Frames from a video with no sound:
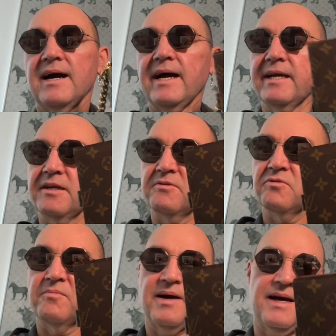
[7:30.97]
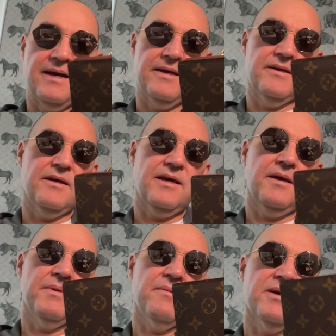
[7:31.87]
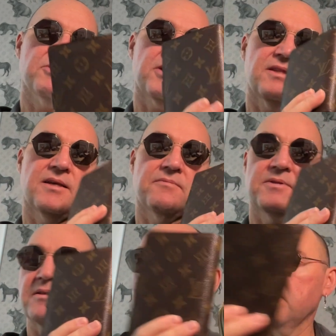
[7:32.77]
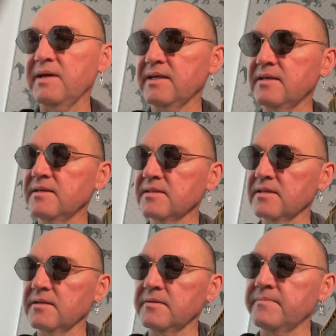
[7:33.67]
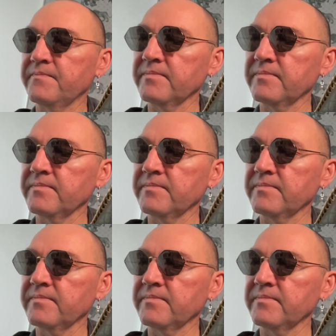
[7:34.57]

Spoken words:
I can do my agenda with this bag easily,